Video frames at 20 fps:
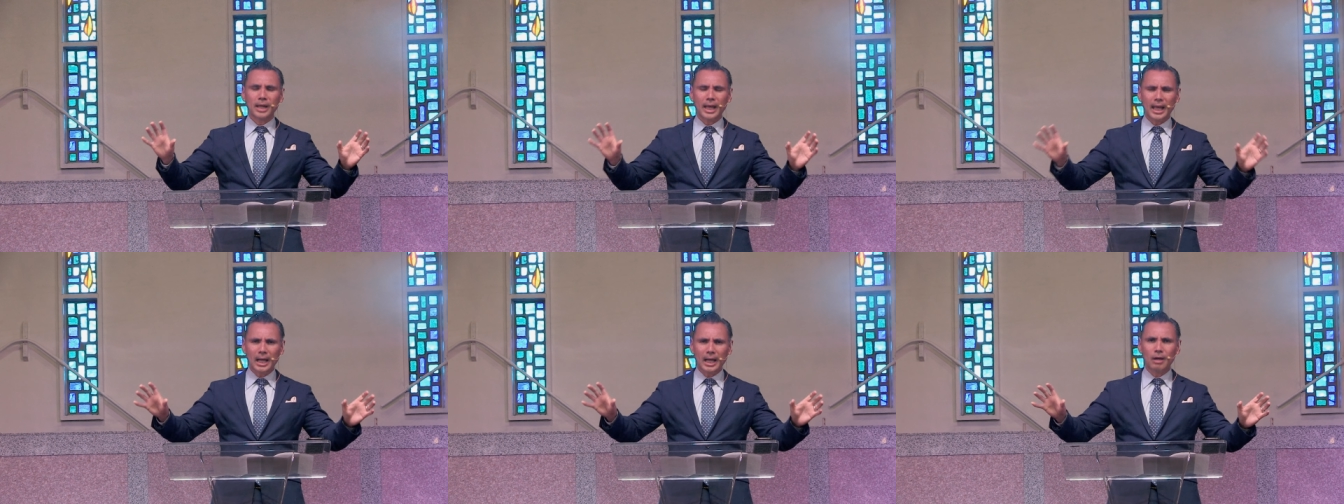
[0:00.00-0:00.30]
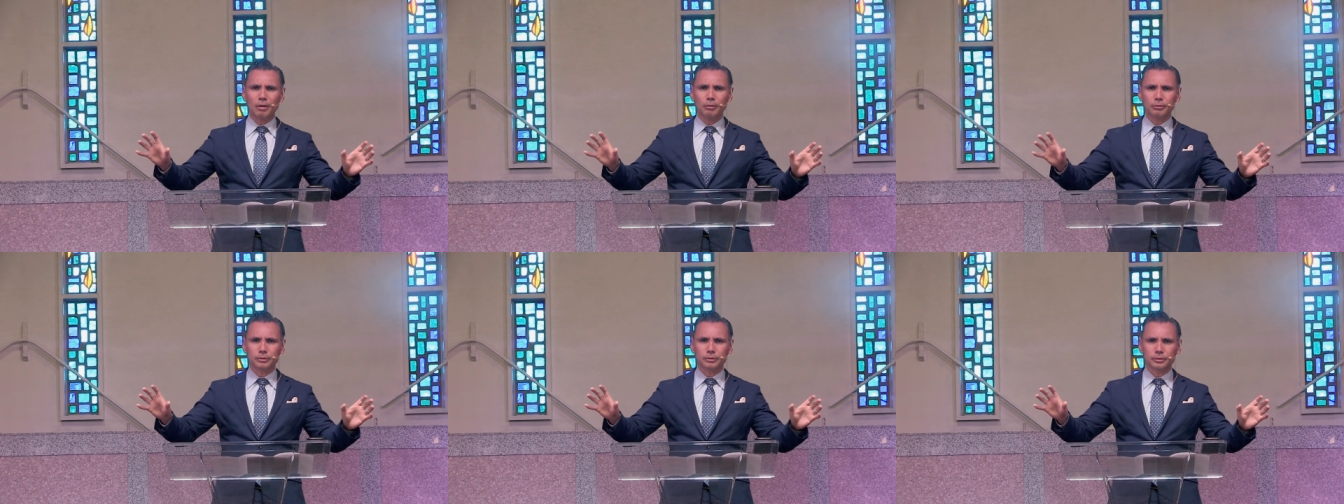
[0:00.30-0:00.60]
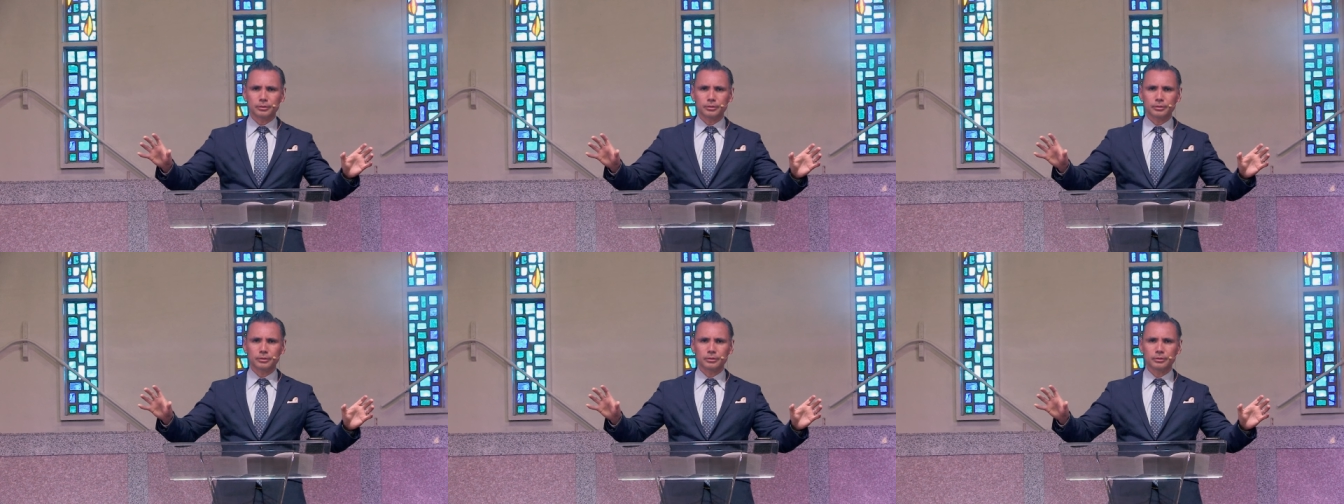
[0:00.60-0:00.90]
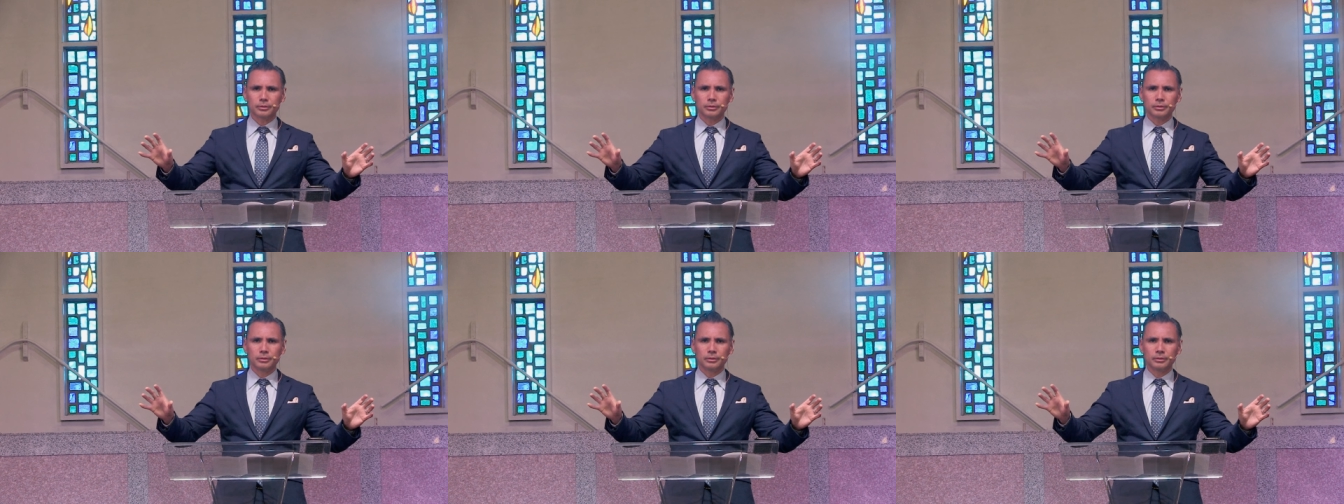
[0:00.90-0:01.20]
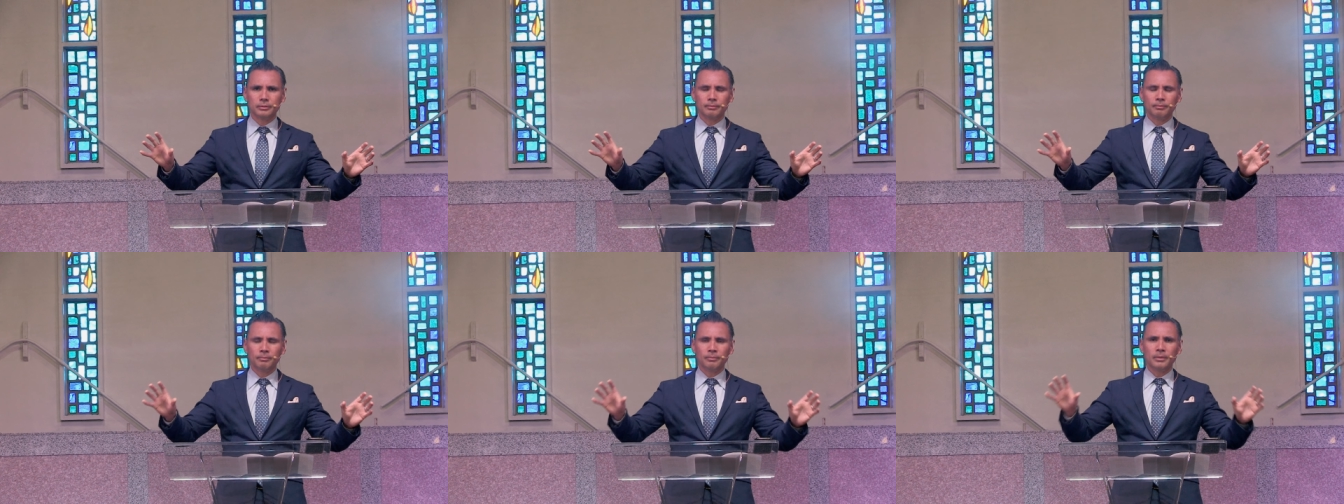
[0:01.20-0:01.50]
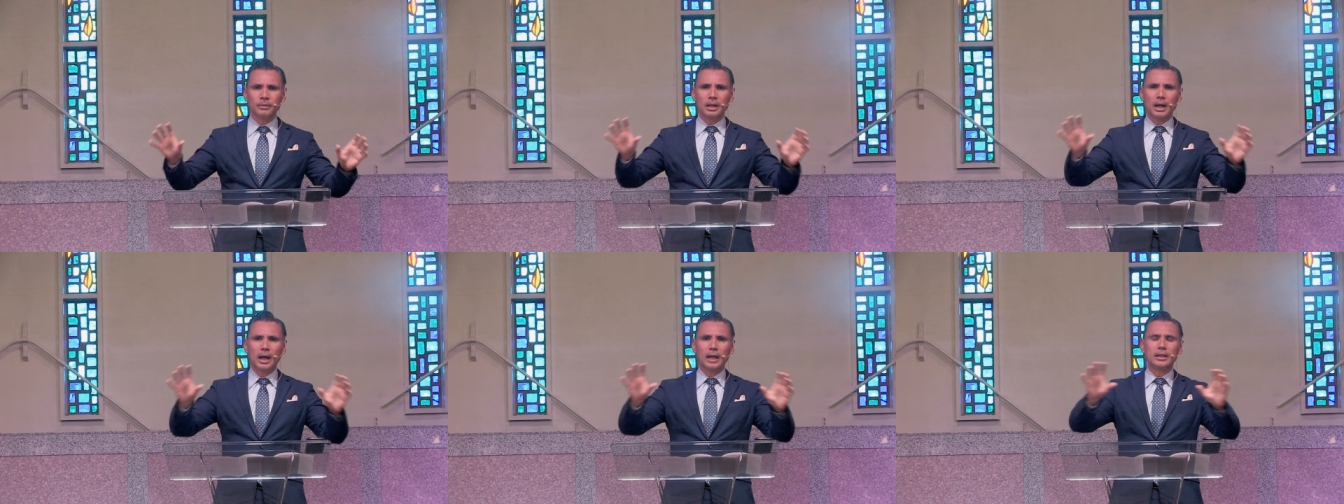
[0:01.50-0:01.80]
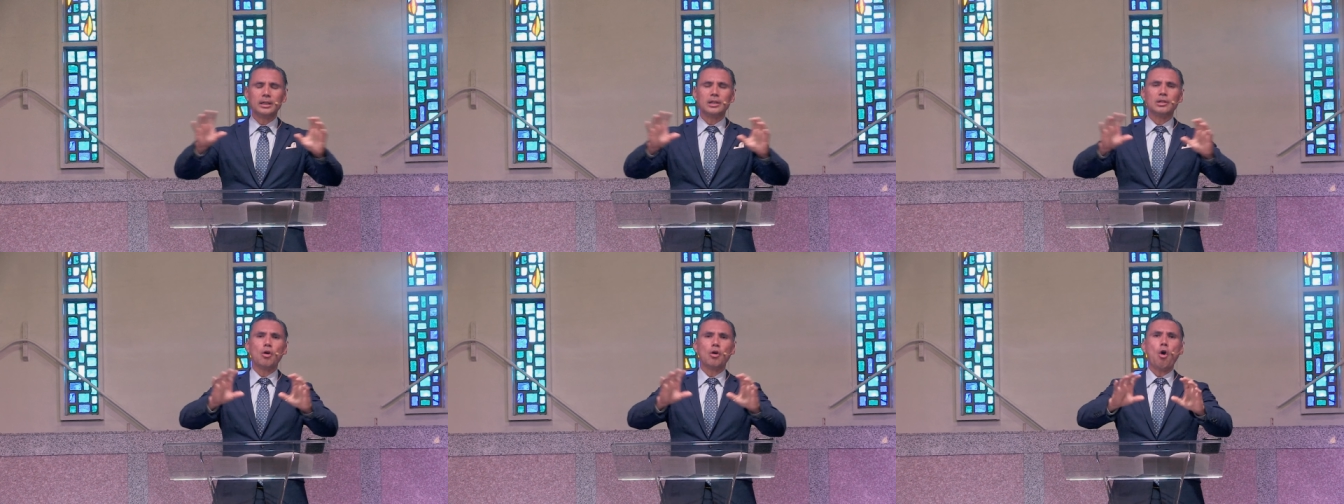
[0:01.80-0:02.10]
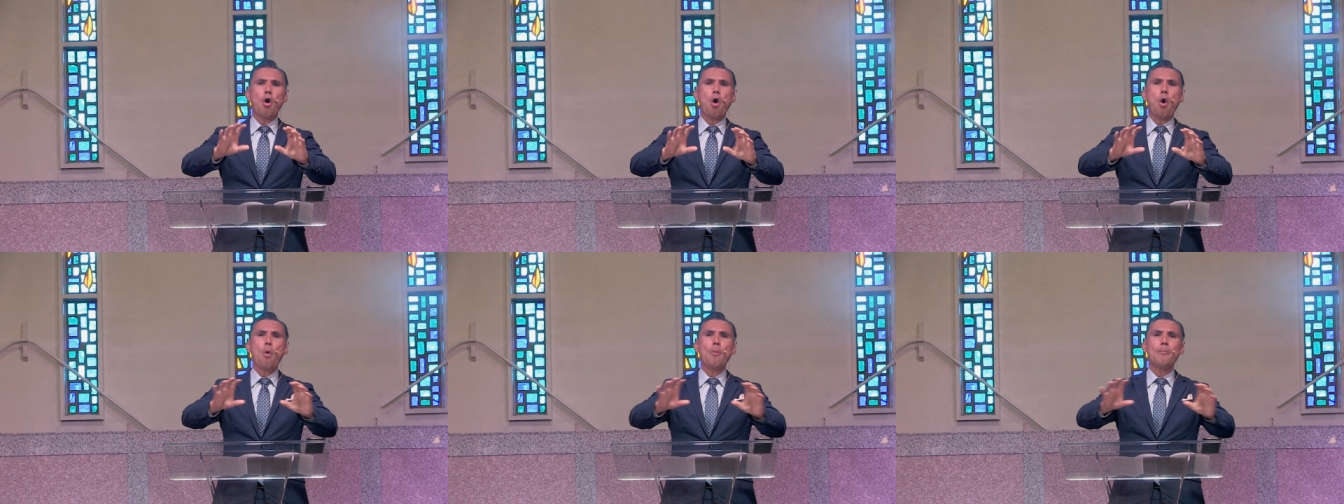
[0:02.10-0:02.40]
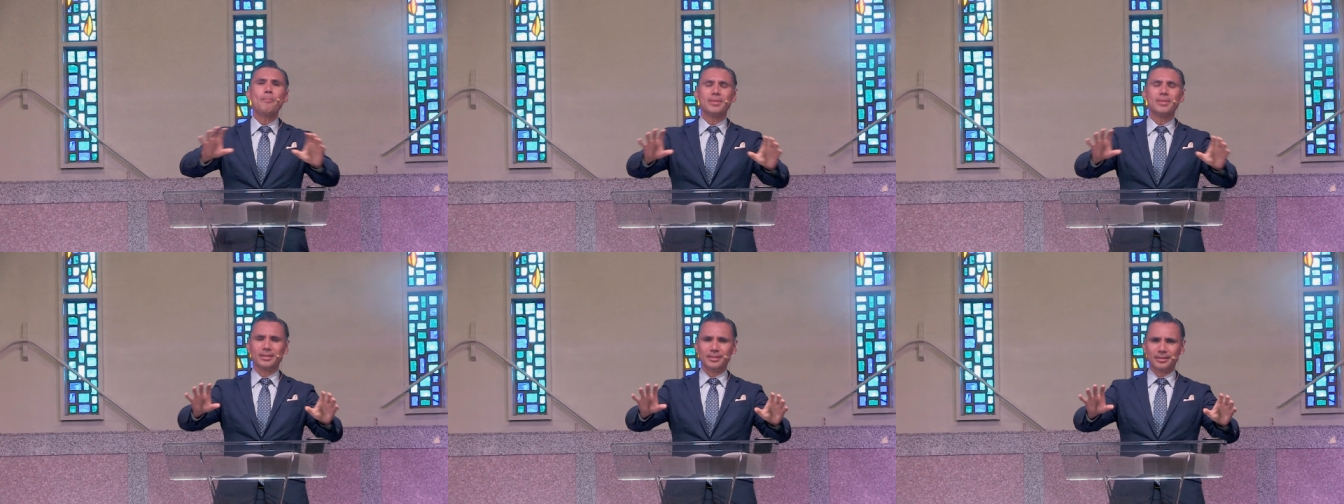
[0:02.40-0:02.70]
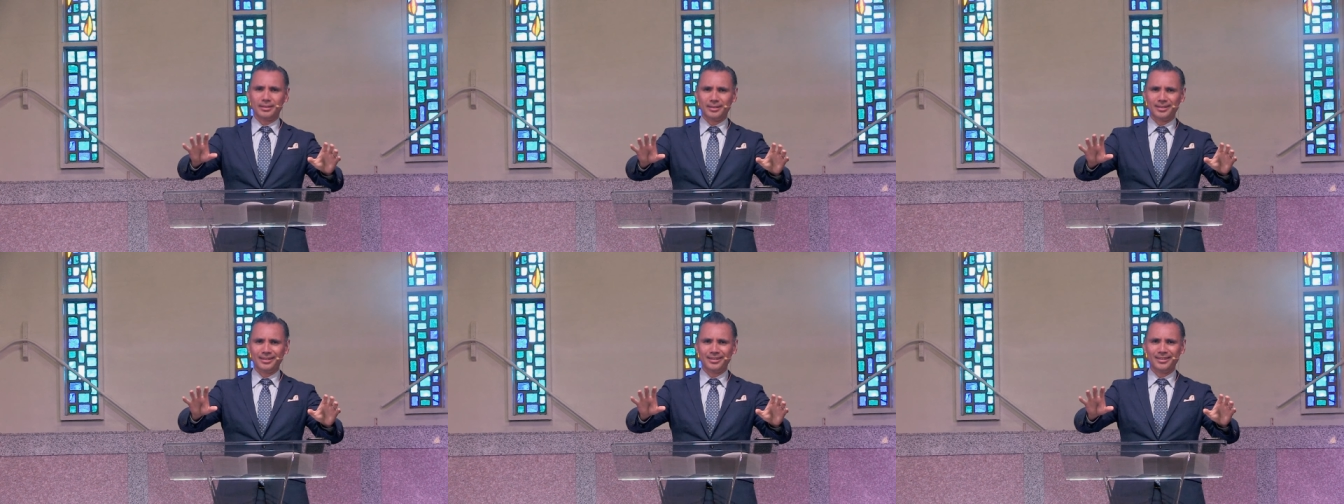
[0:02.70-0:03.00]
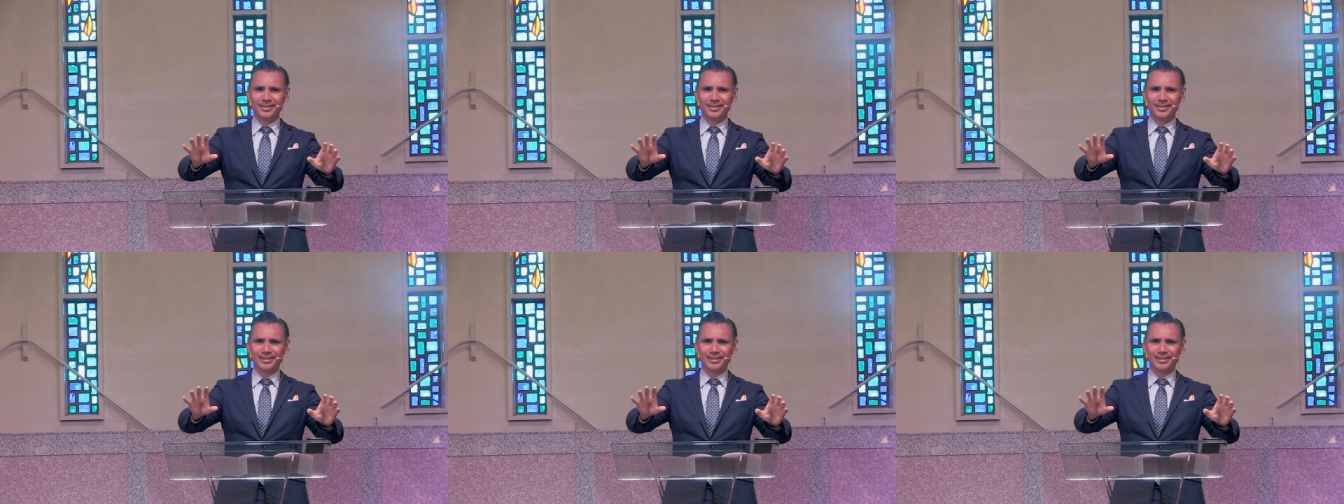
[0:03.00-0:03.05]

house on an open,